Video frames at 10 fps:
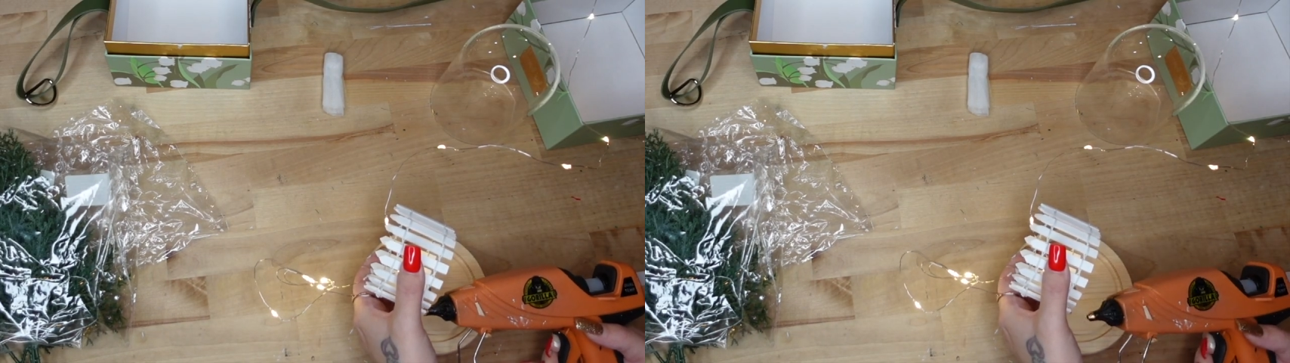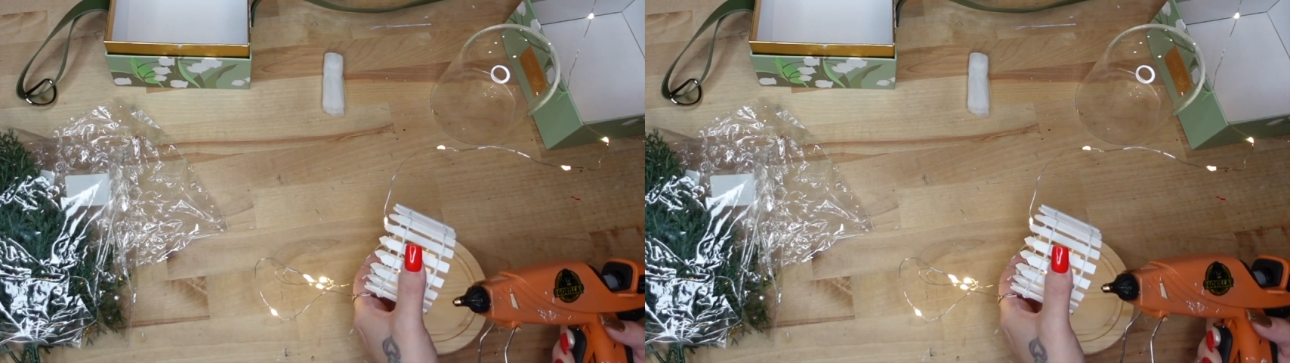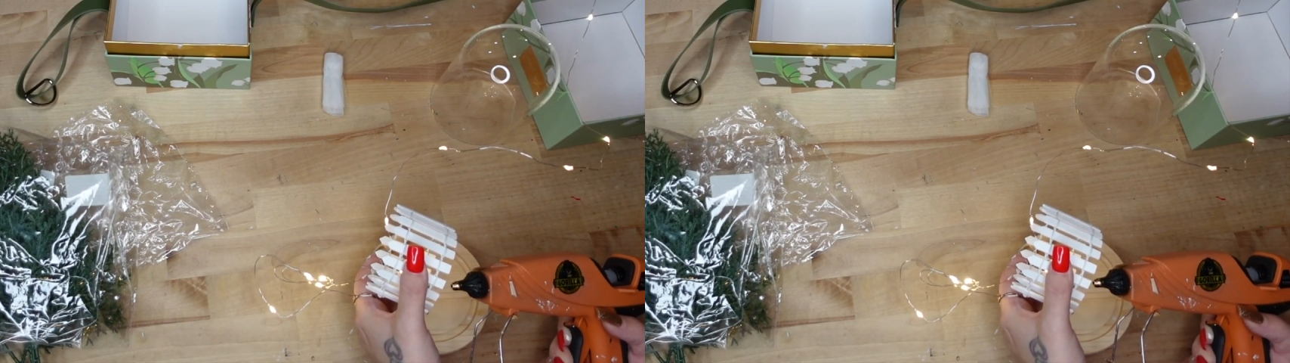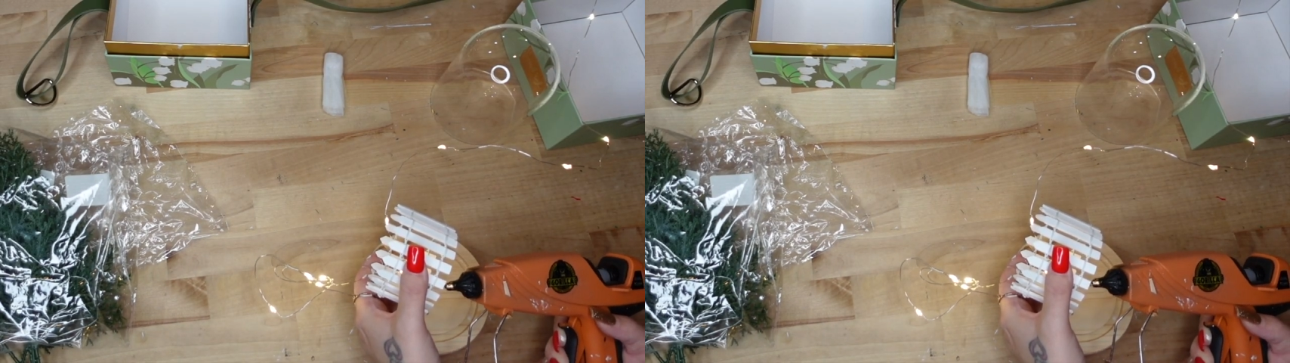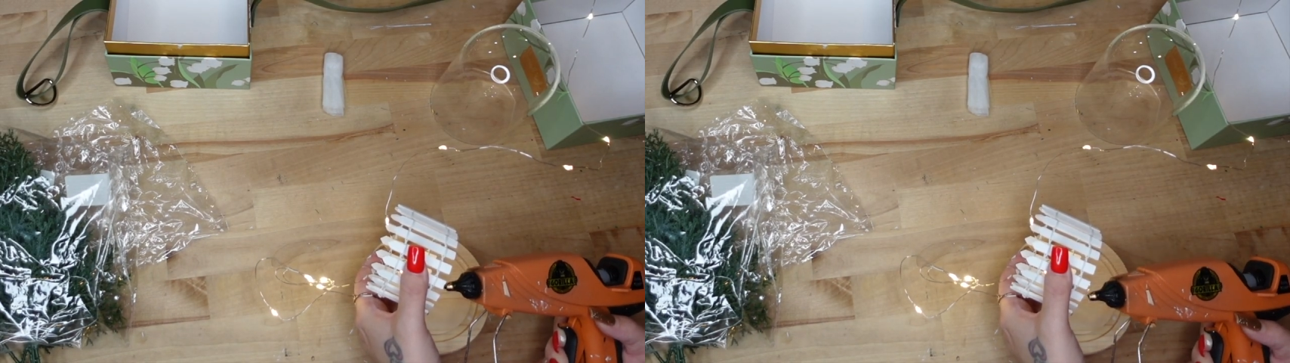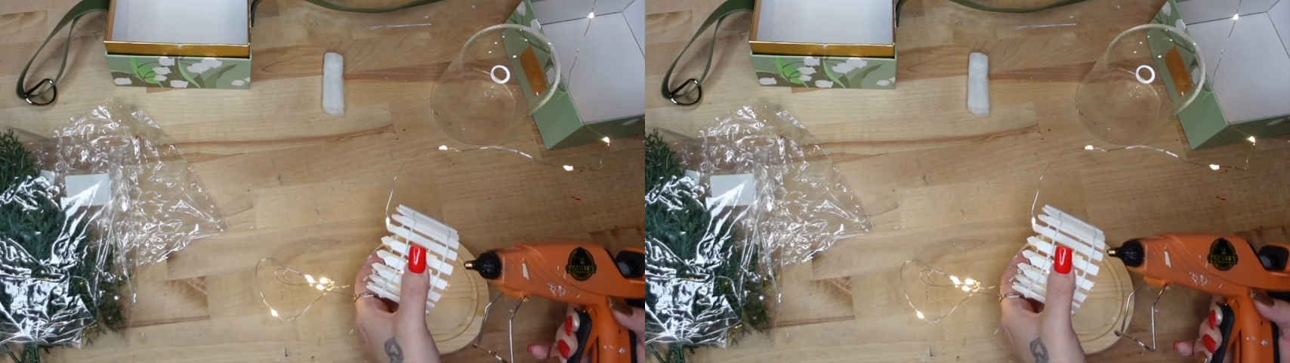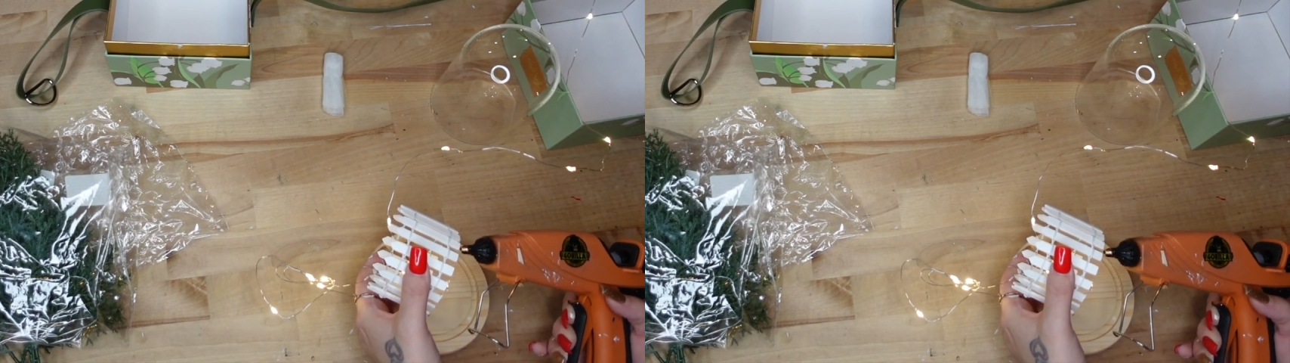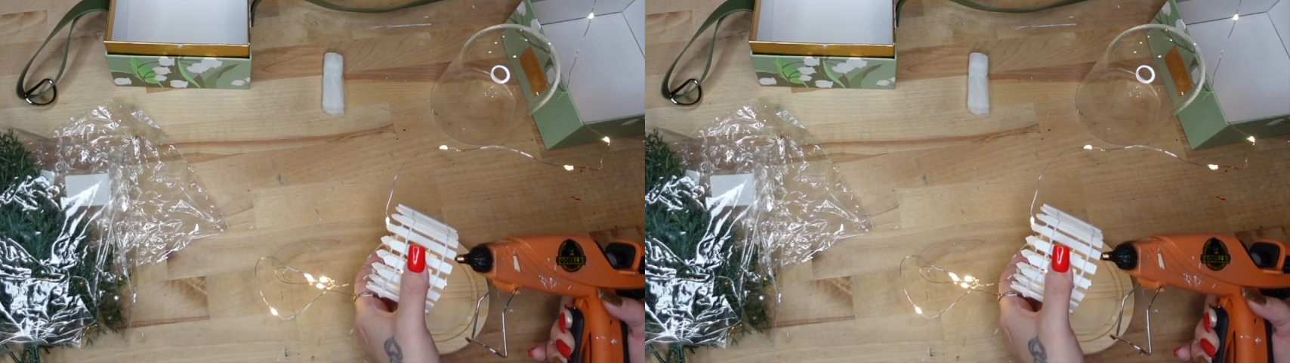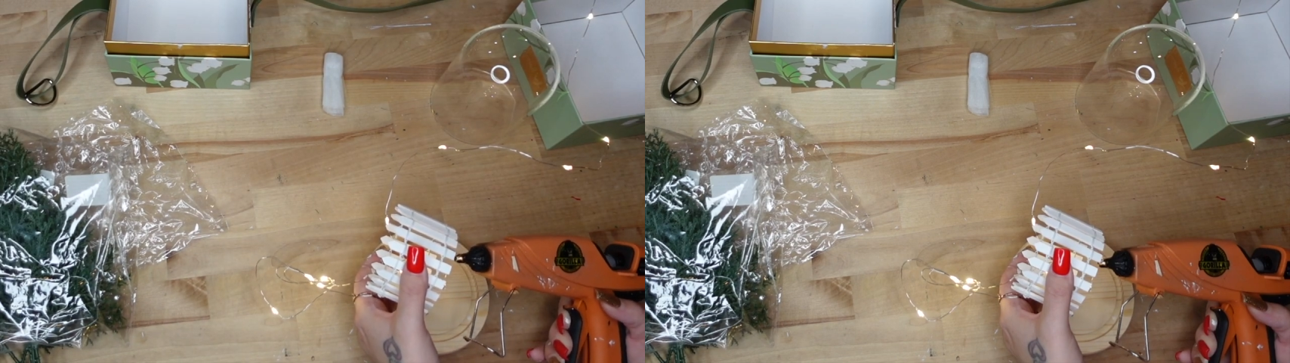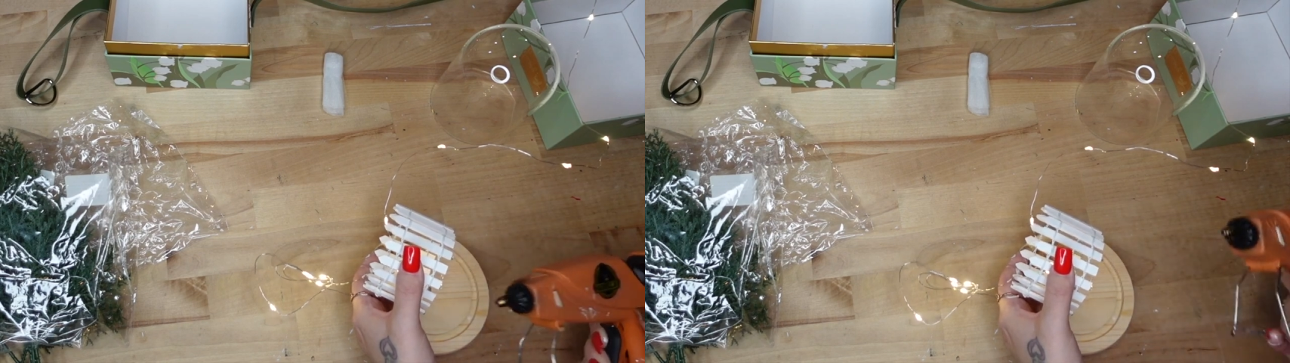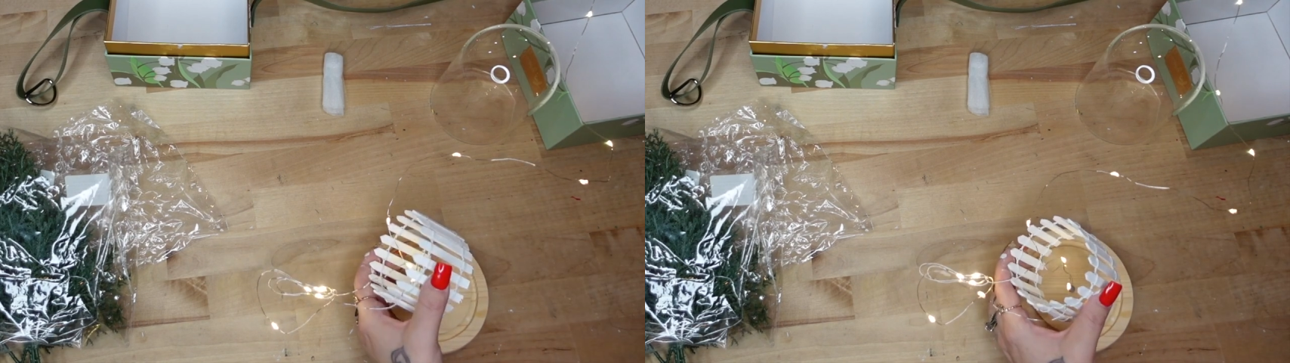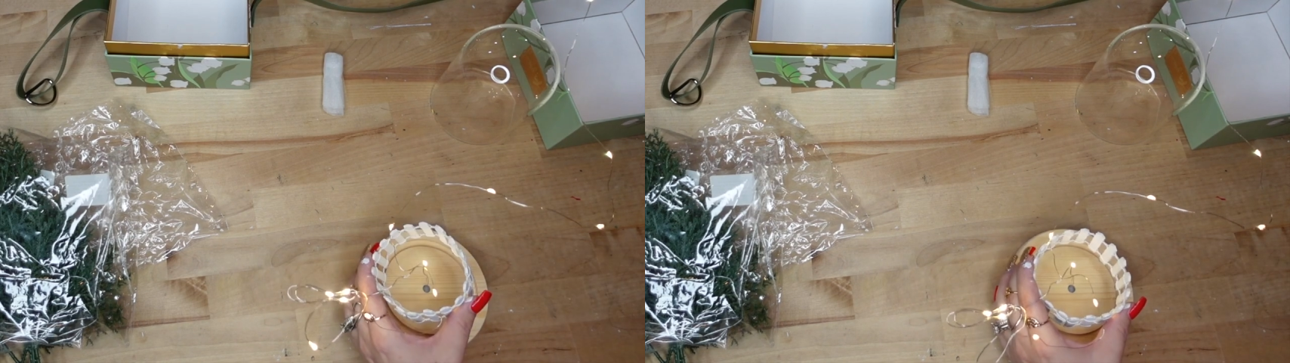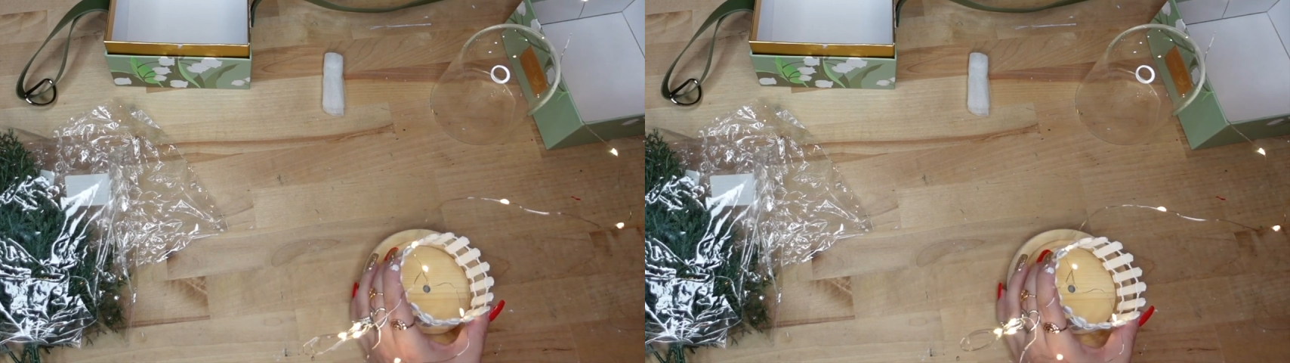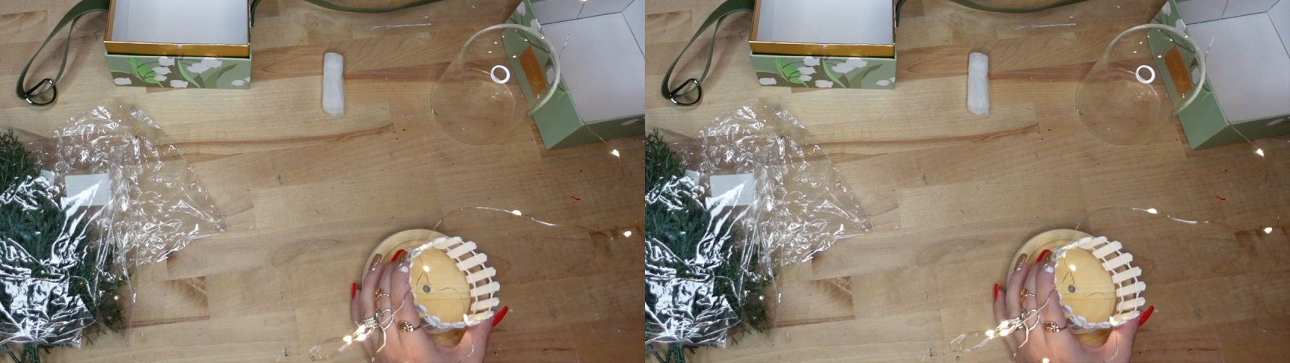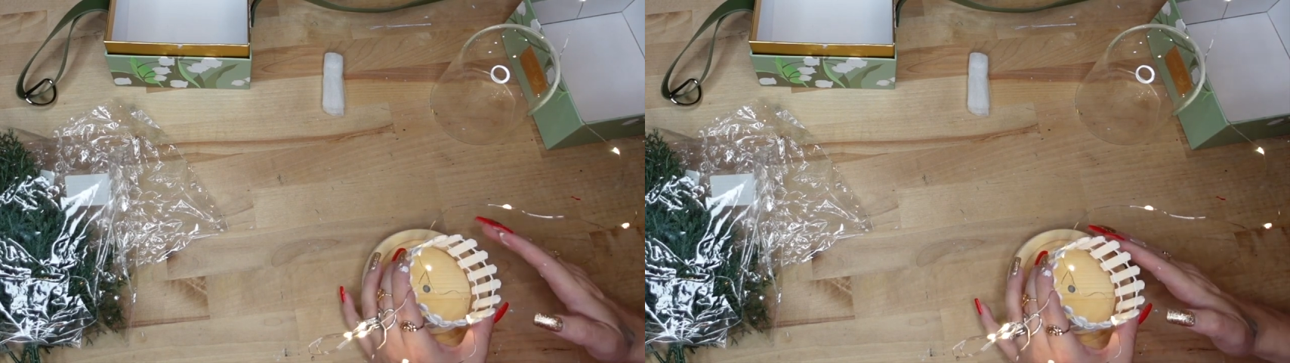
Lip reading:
No face is visible, so there are no lips to read.